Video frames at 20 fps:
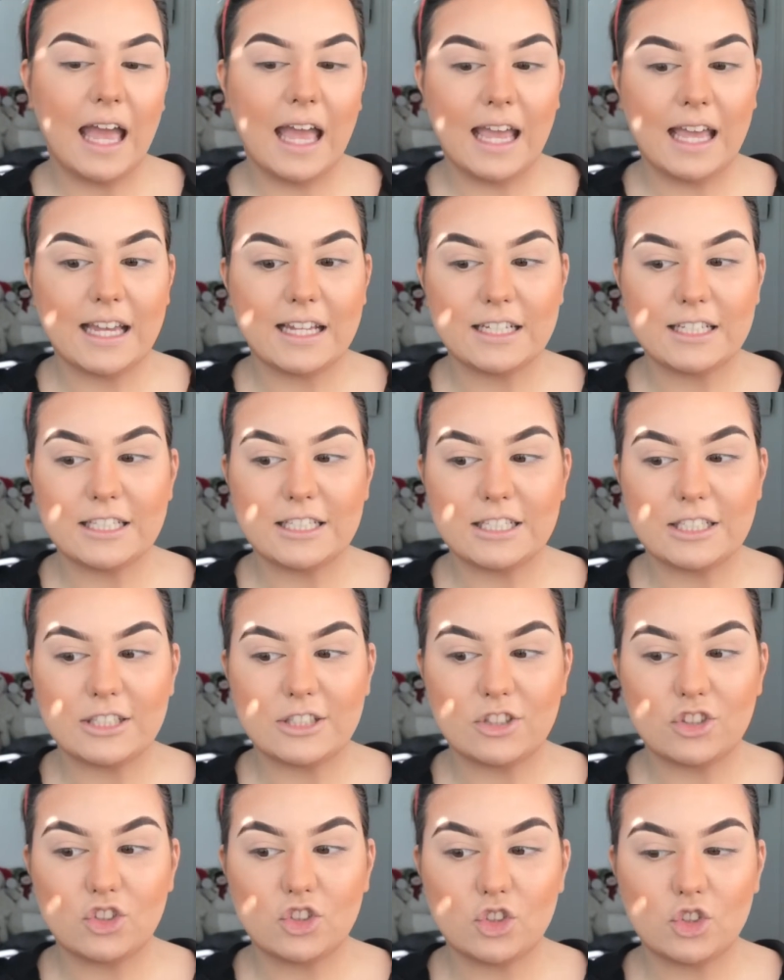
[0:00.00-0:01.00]
And
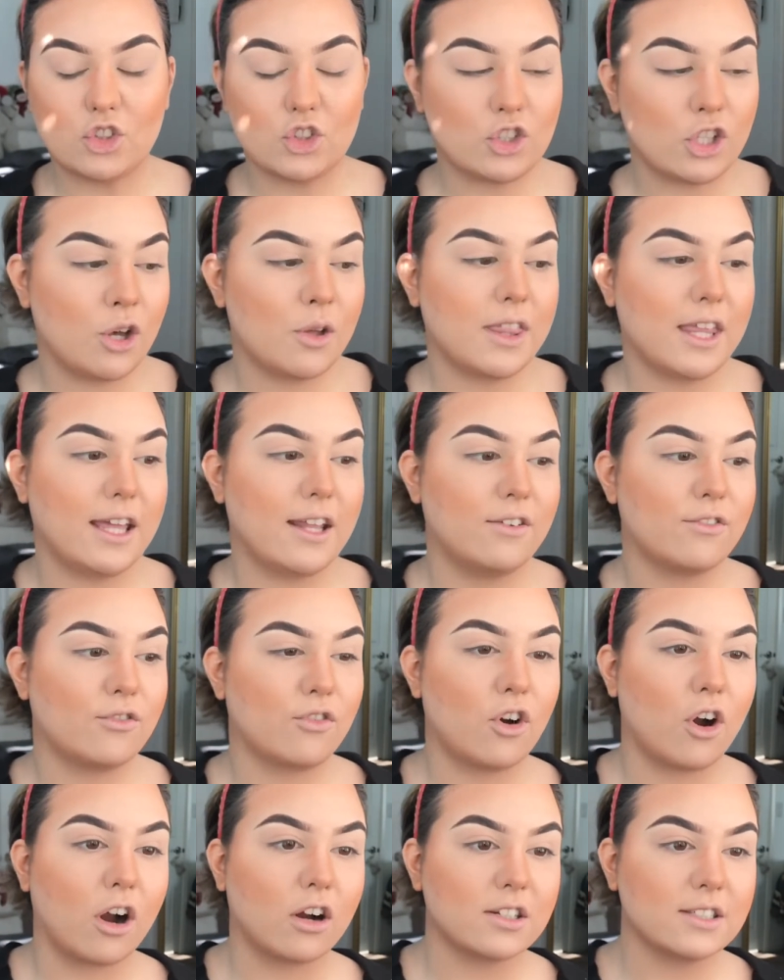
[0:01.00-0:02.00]
so then
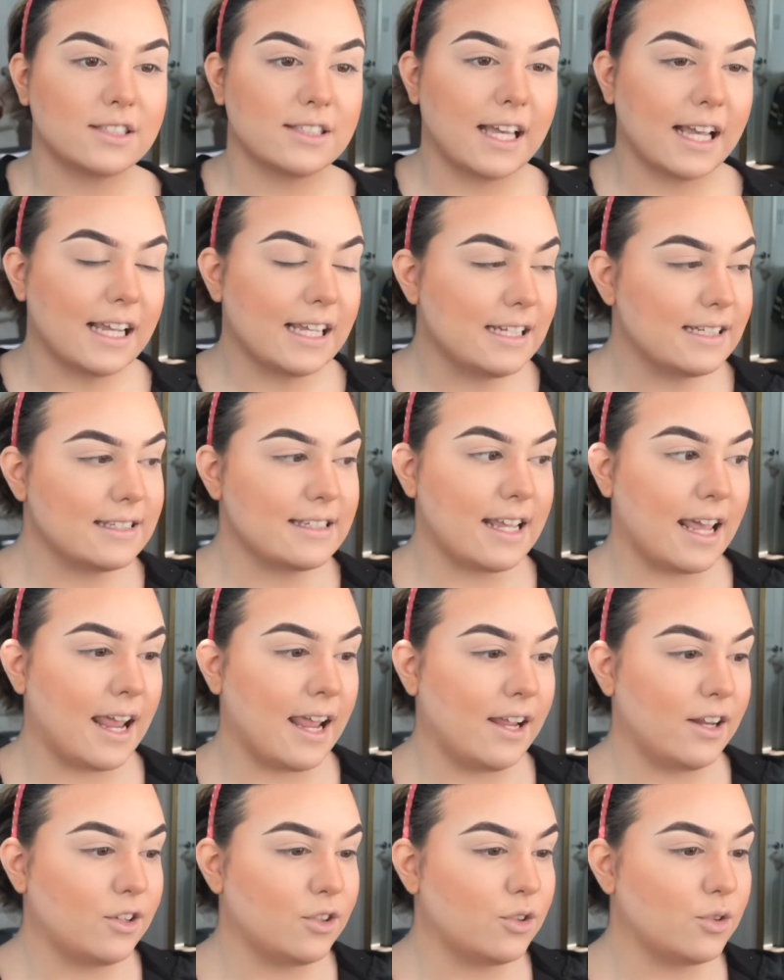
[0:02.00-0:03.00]
for our second
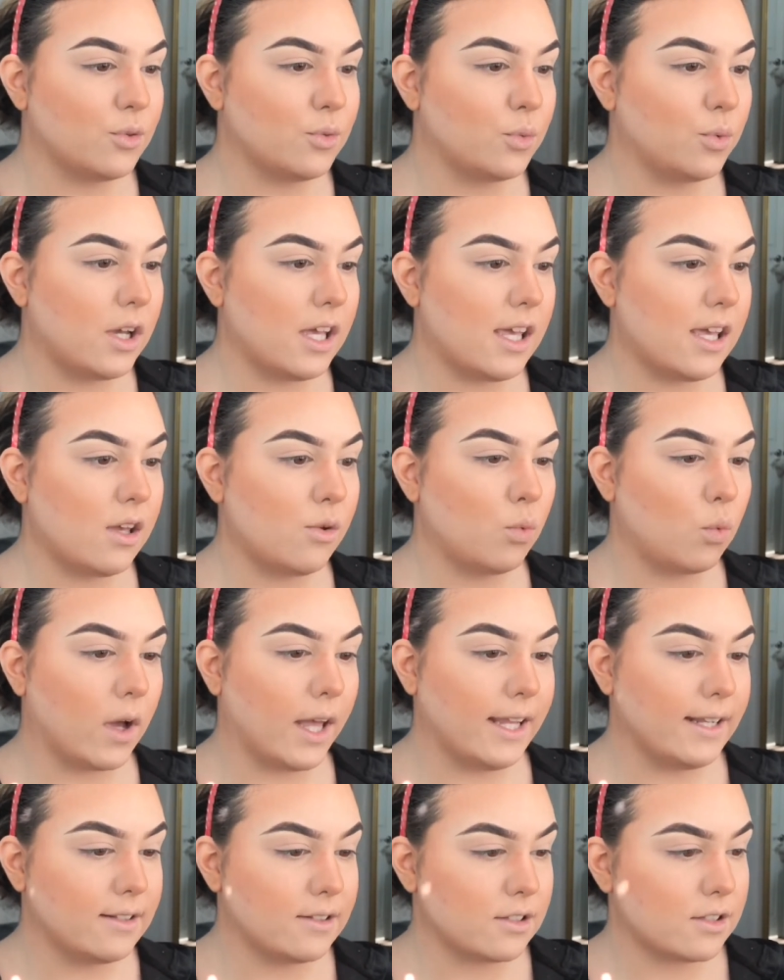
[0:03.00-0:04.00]
date, we
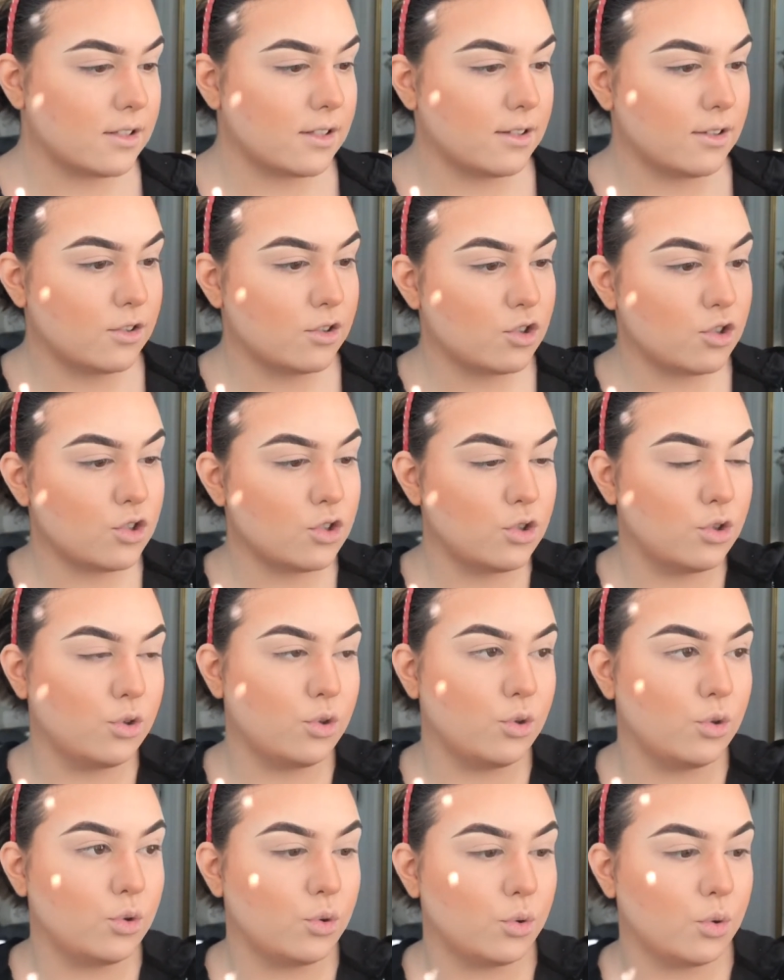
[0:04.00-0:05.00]
went
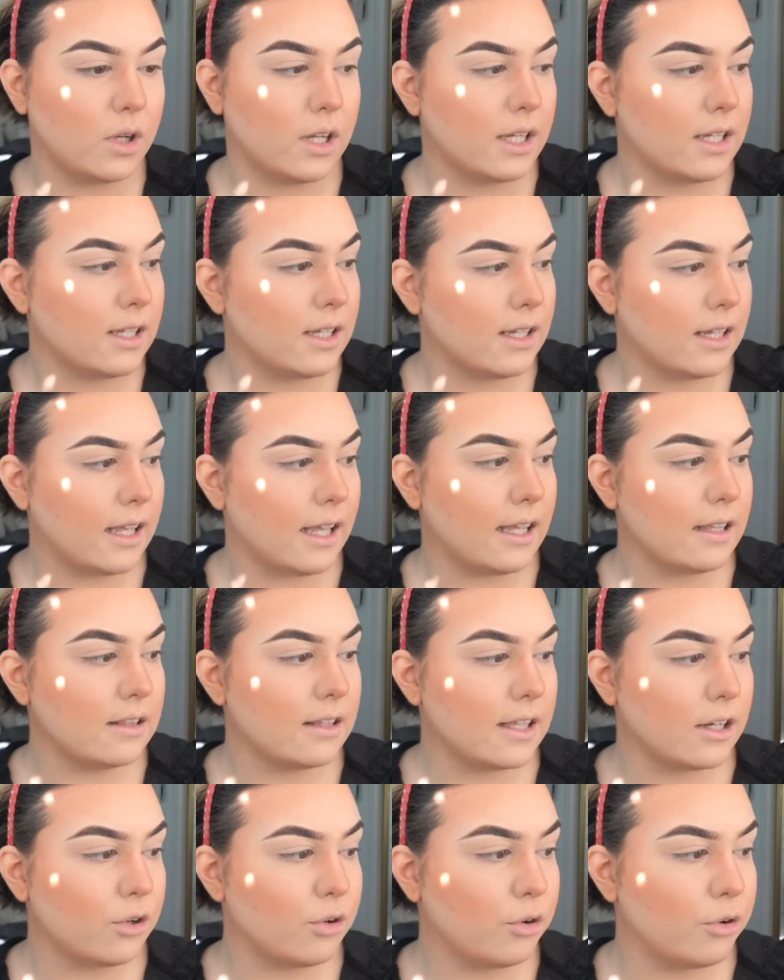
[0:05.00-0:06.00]
to a
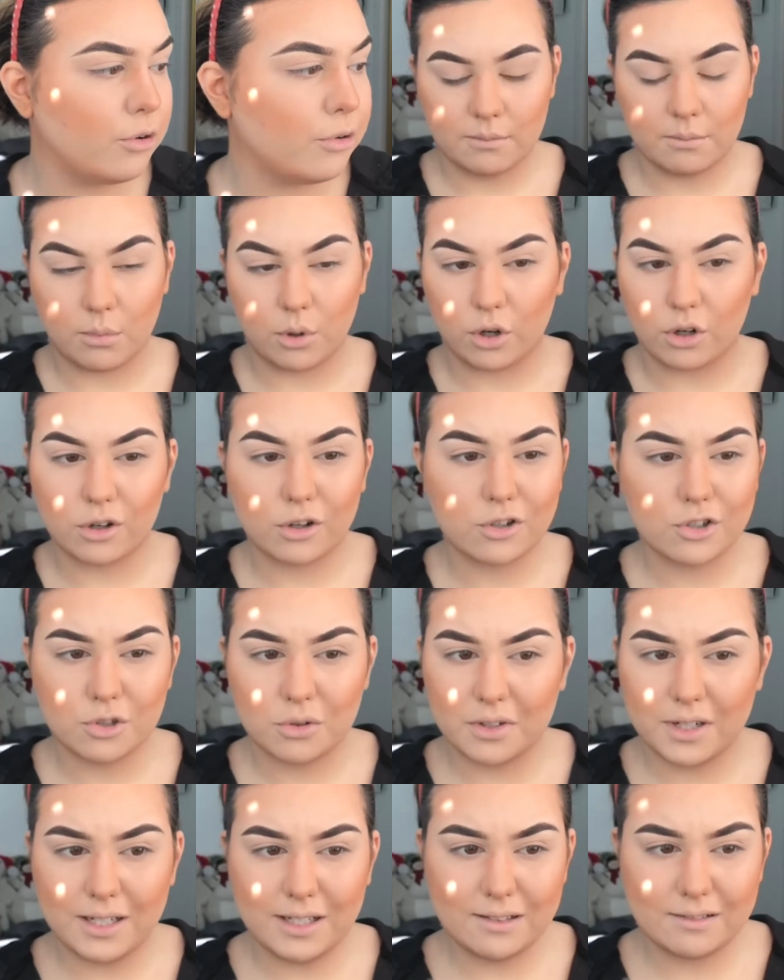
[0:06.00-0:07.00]
little burger
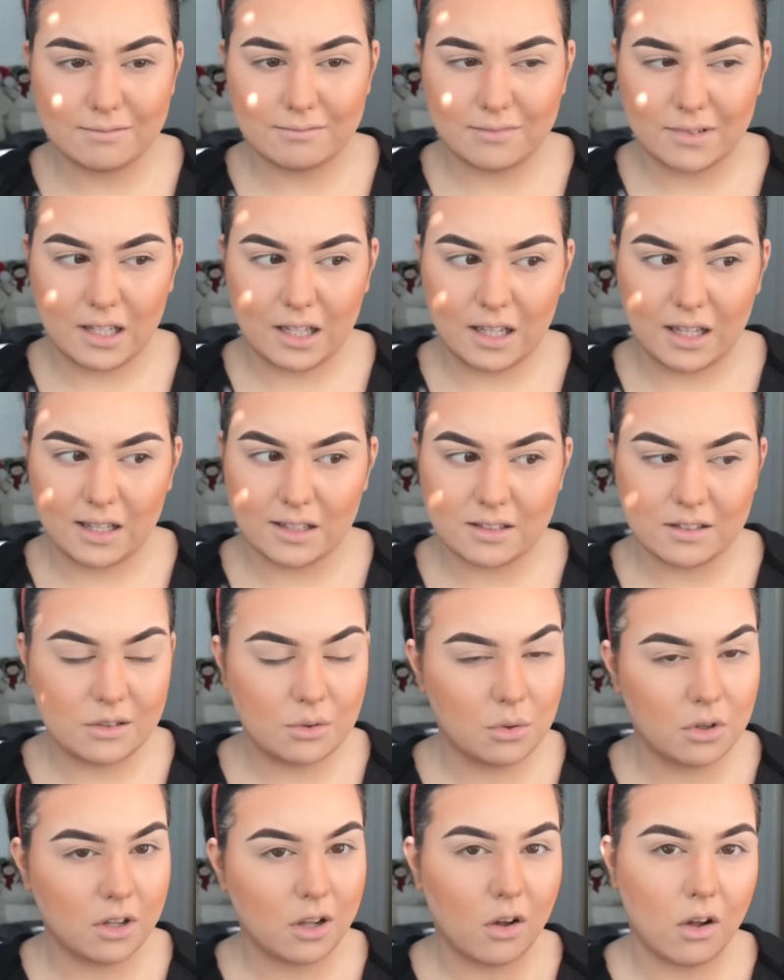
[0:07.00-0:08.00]
joint, I guess
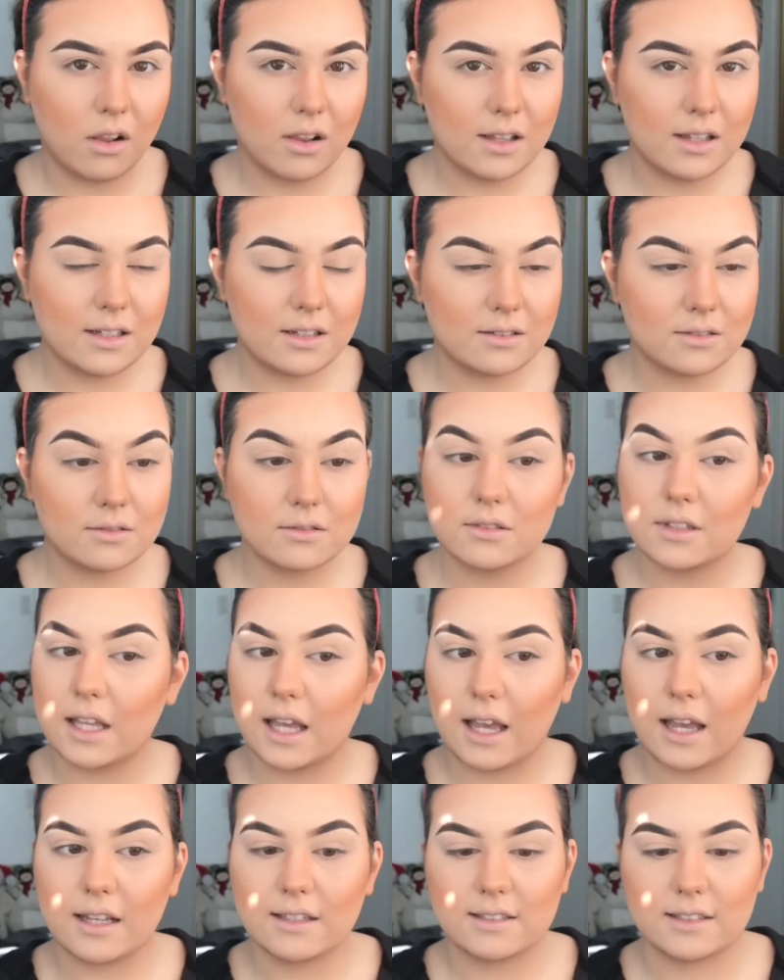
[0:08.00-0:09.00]
you want to call it,
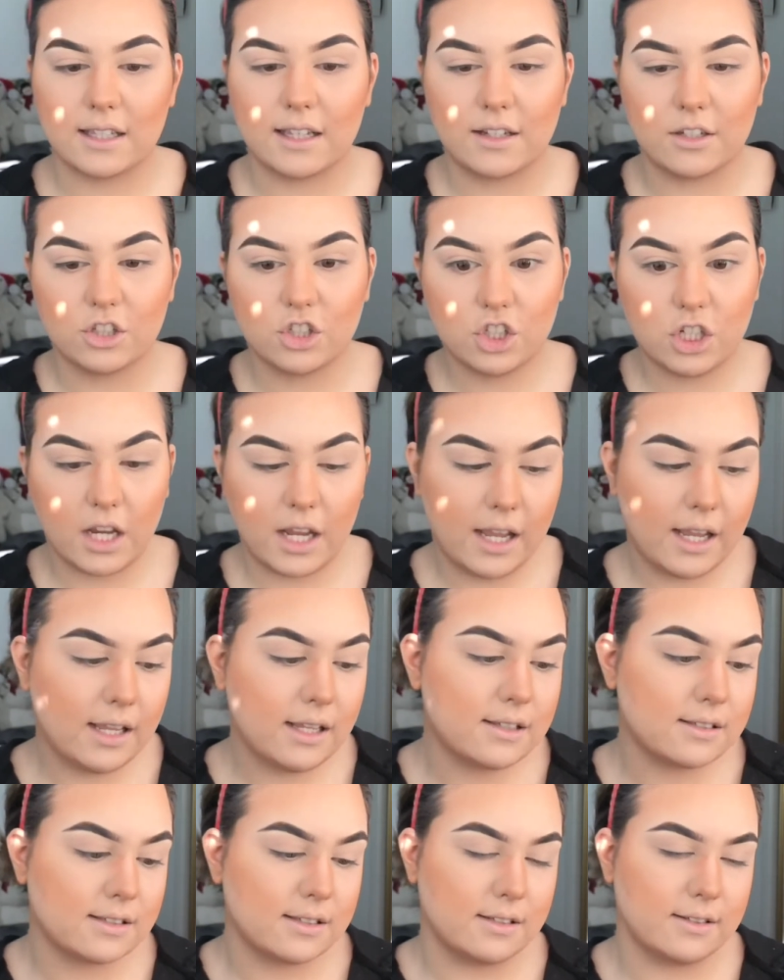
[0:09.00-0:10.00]
that has like
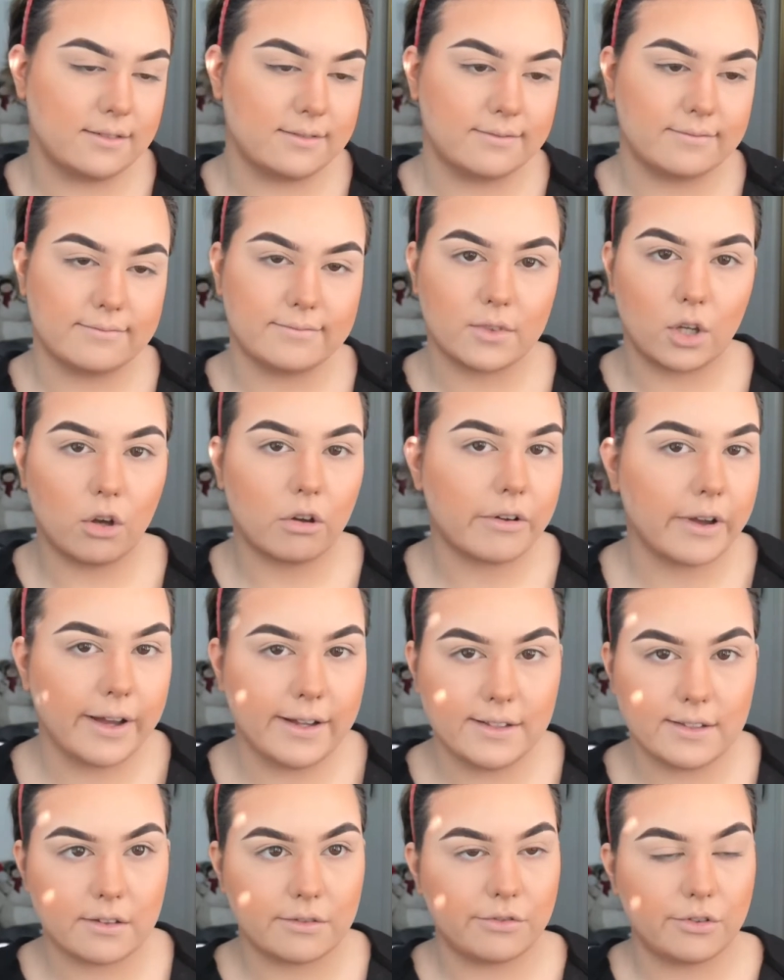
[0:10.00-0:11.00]
shakes and all
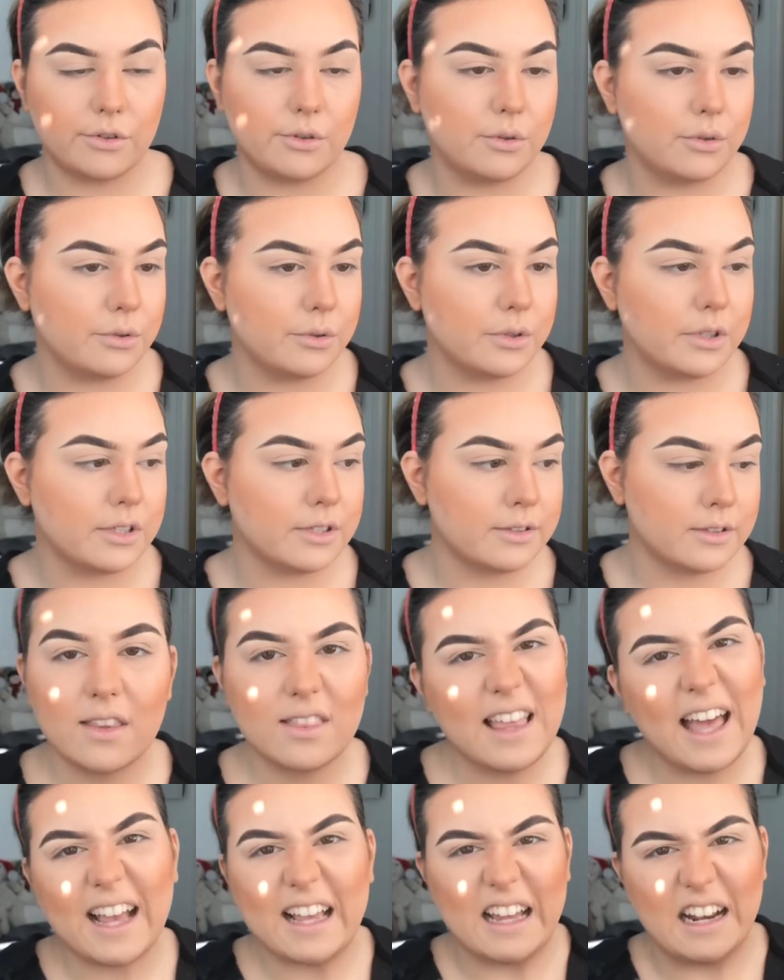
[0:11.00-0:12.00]
kinds of food,
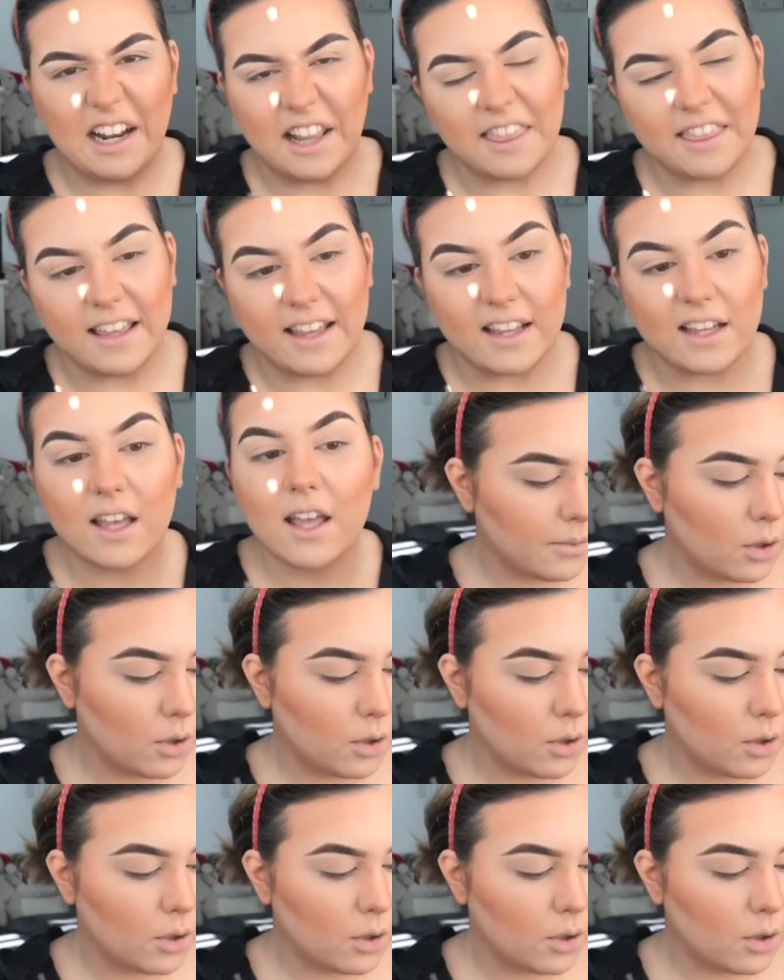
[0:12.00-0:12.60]
that kind of thing.